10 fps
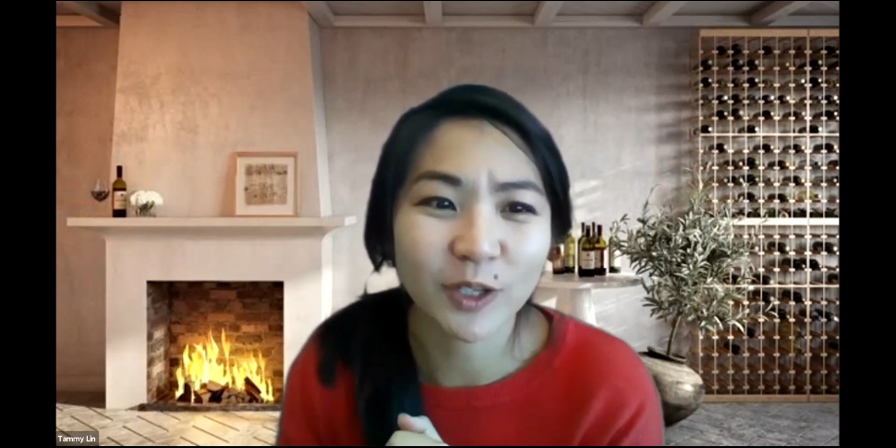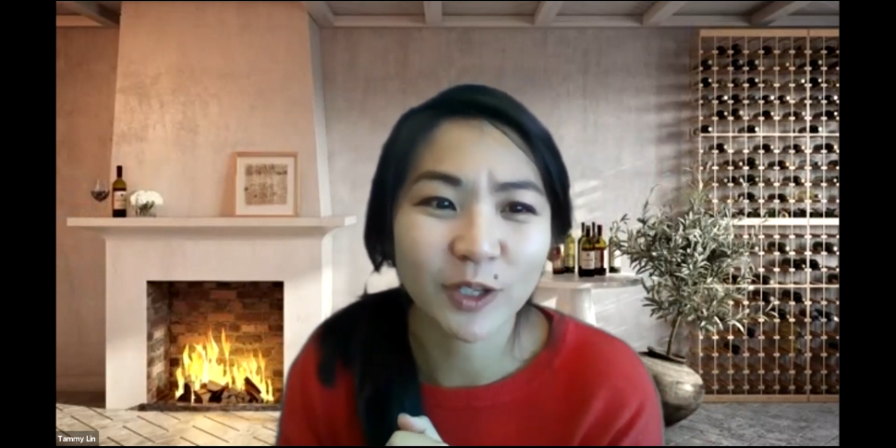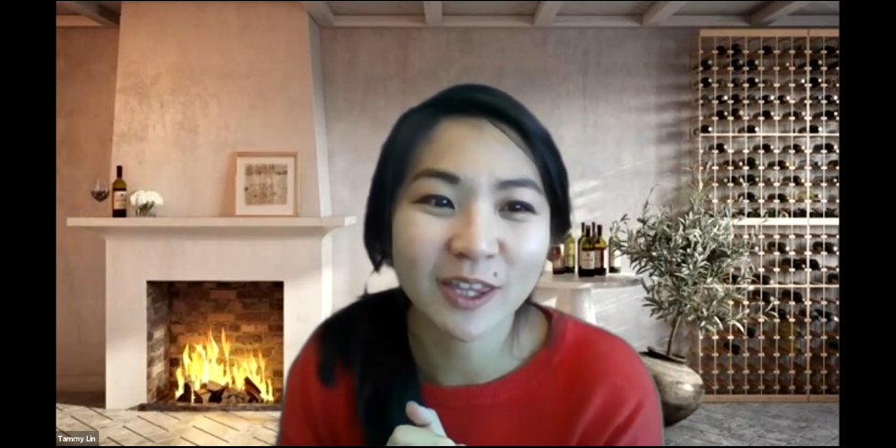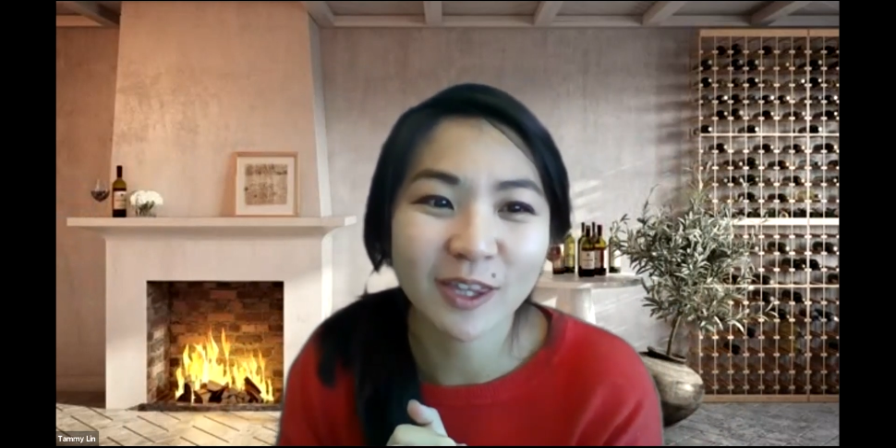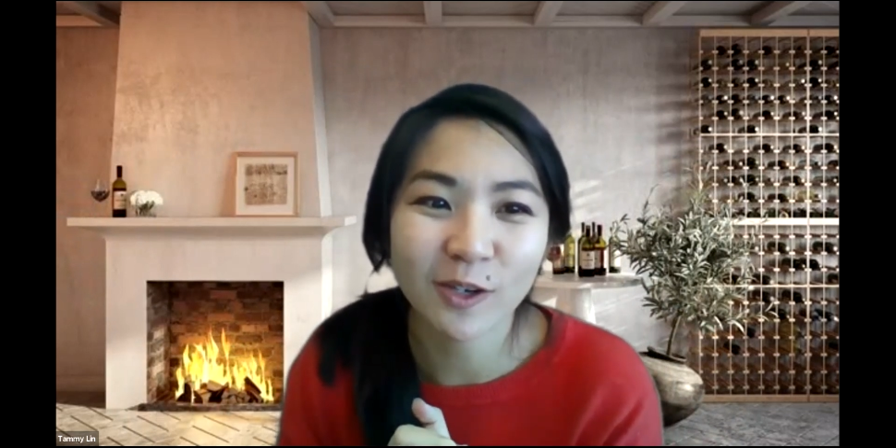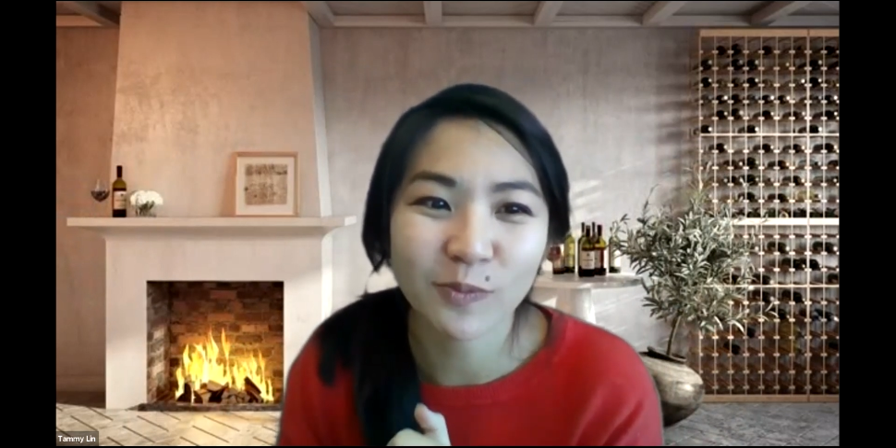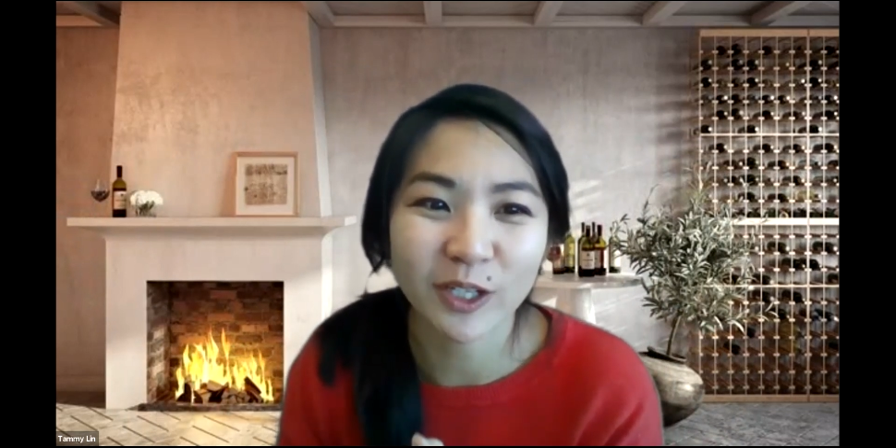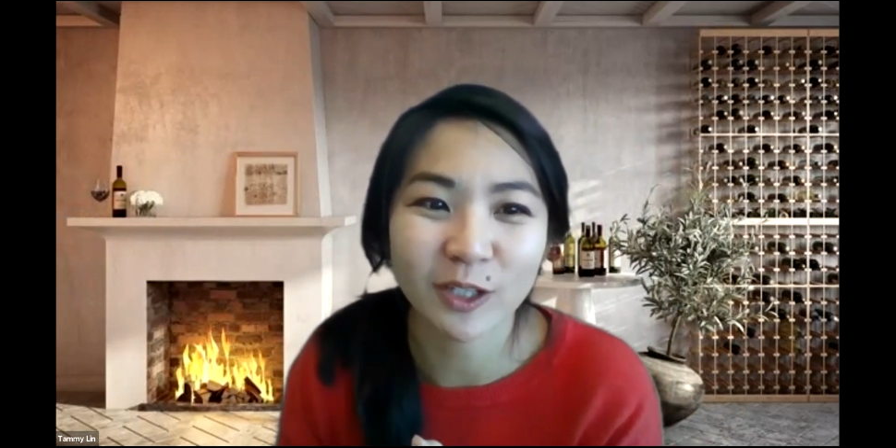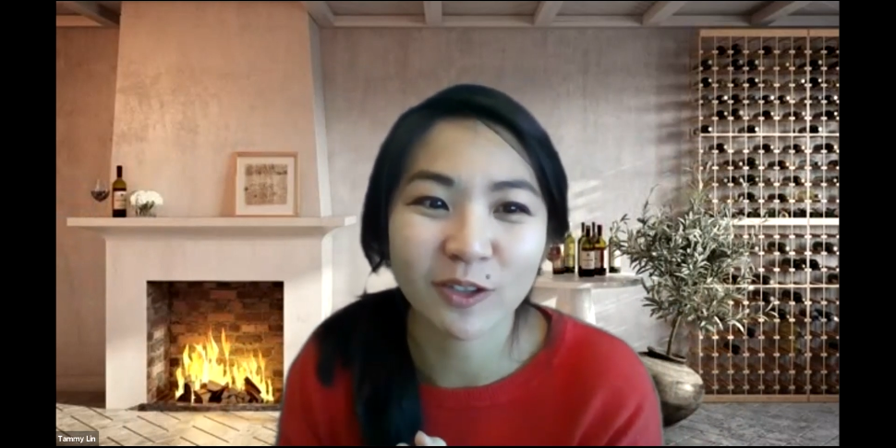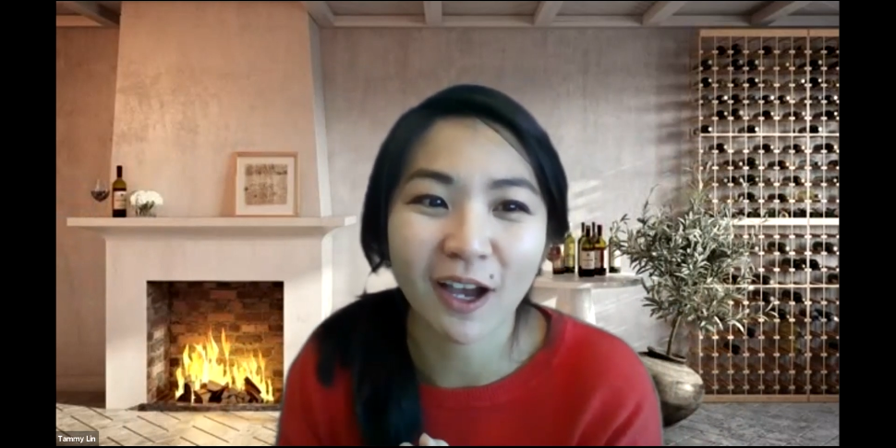in your book
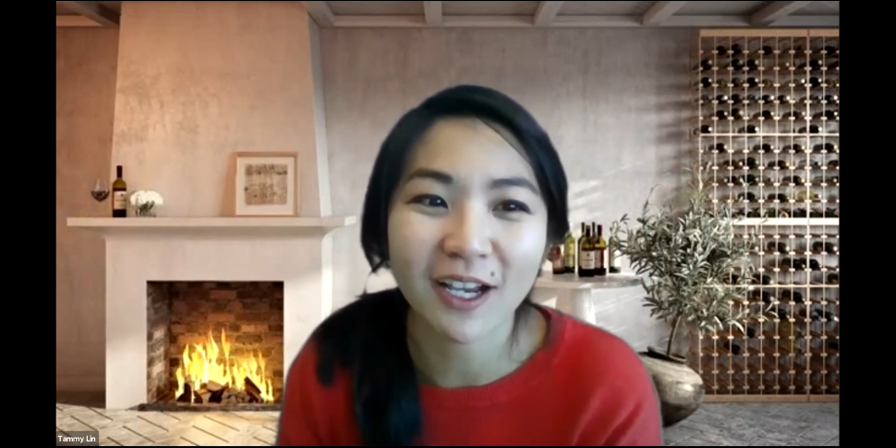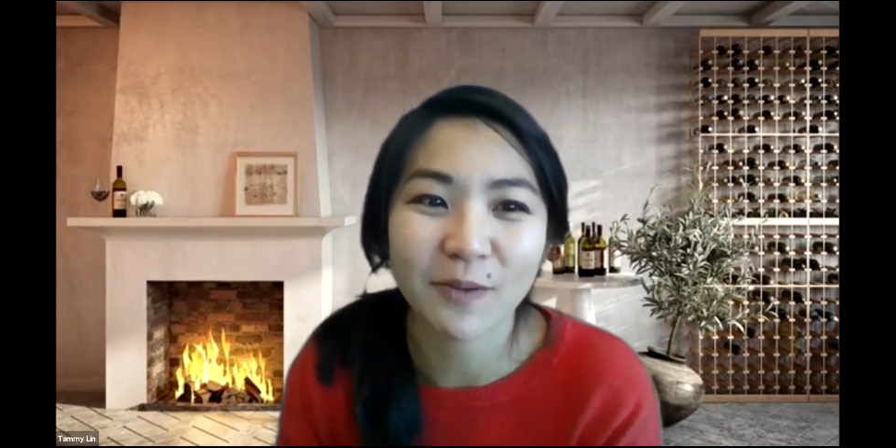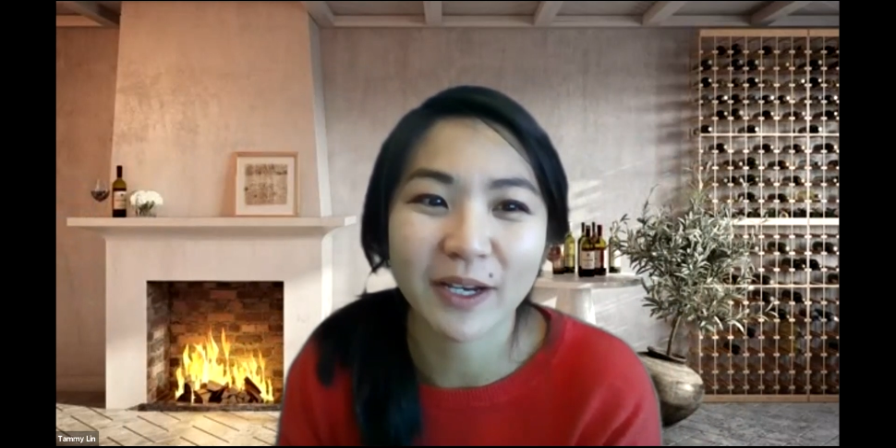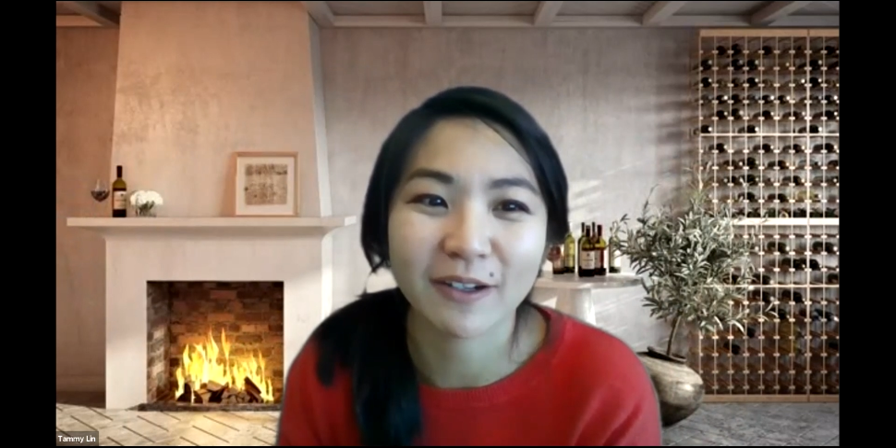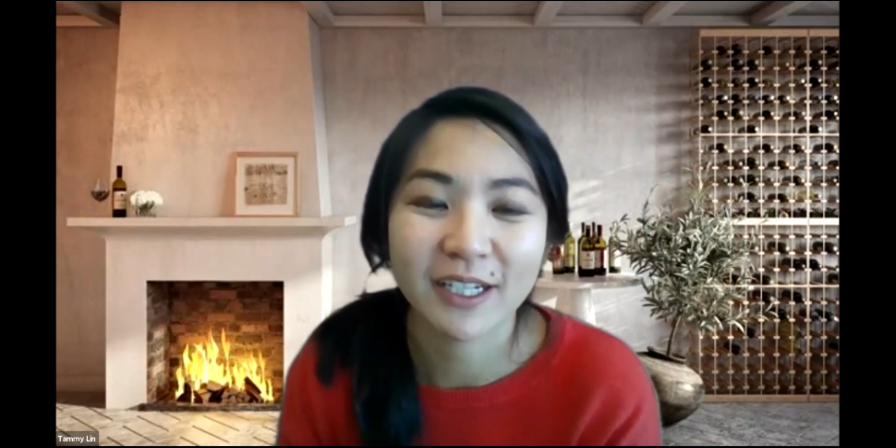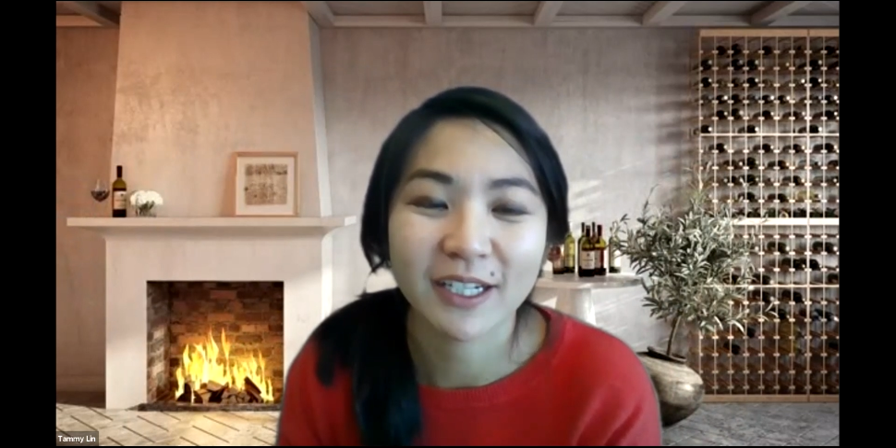you talk about